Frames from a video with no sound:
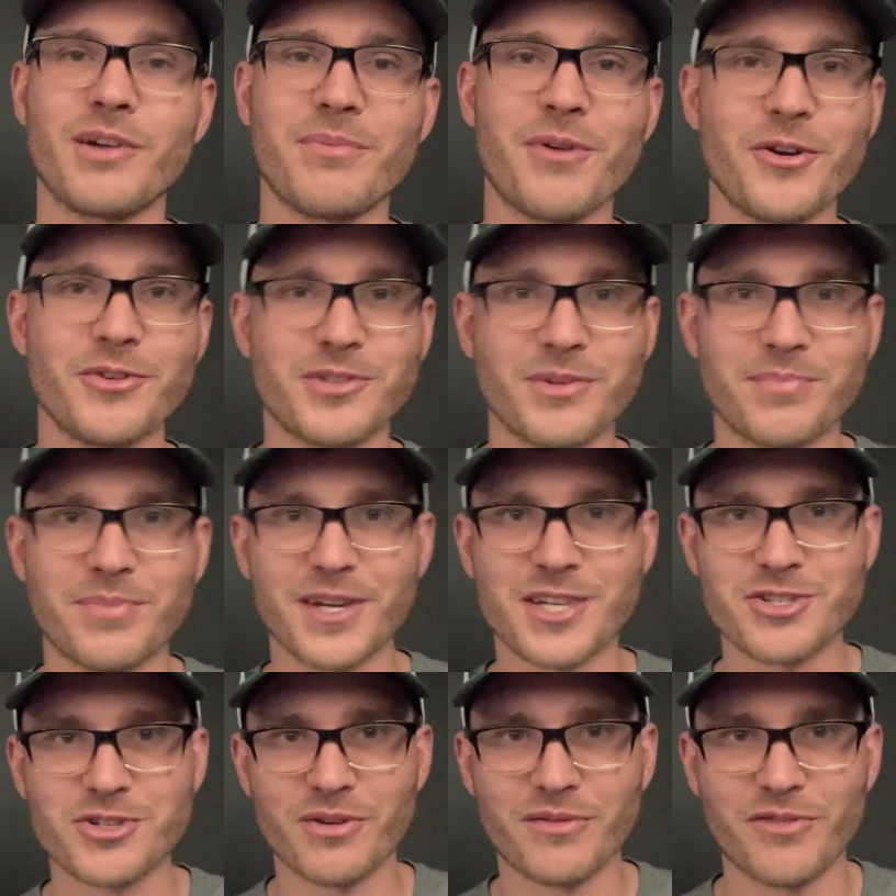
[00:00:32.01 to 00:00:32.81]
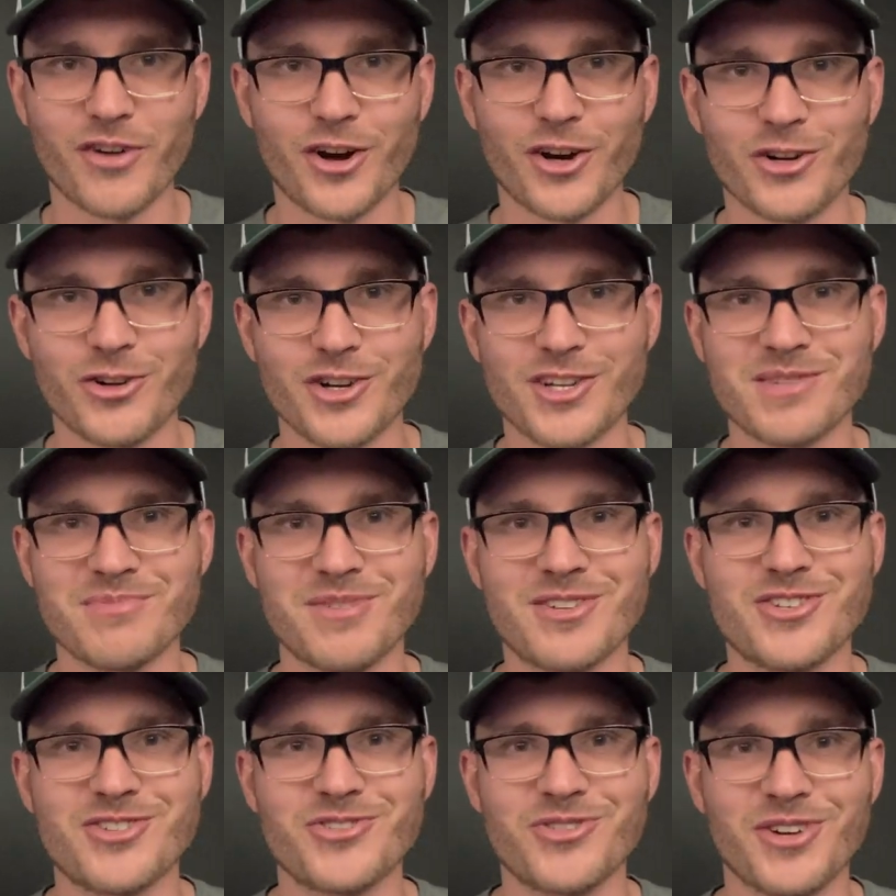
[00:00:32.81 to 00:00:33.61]
post a picture of our
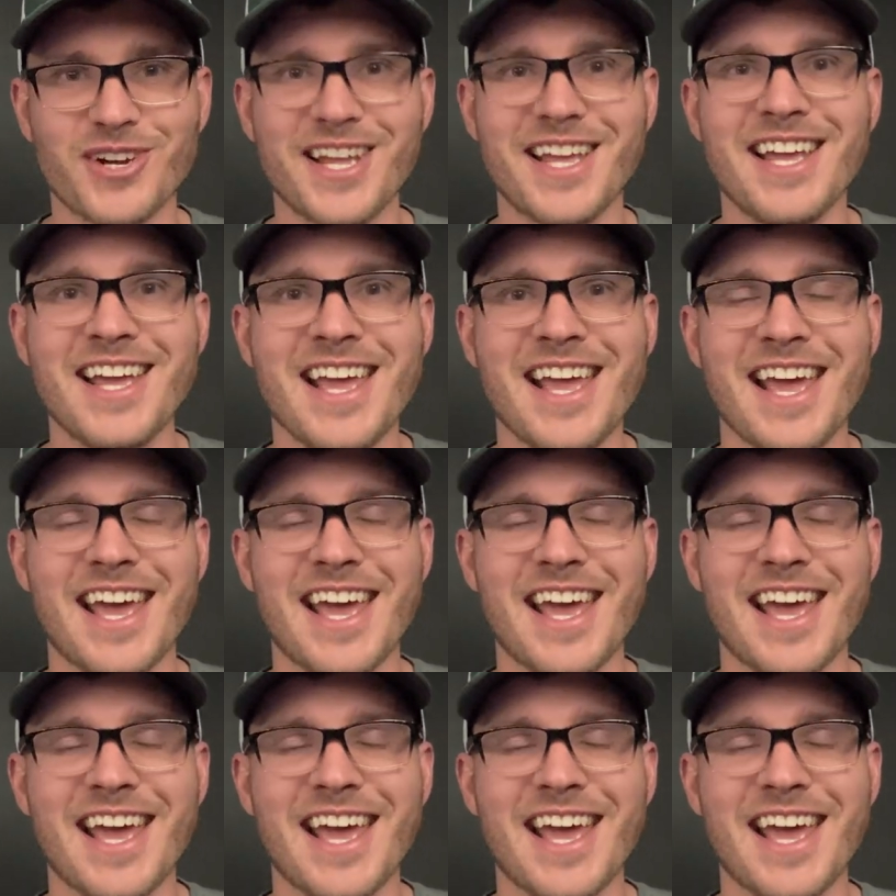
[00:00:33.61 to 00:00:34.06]
Christmas tree,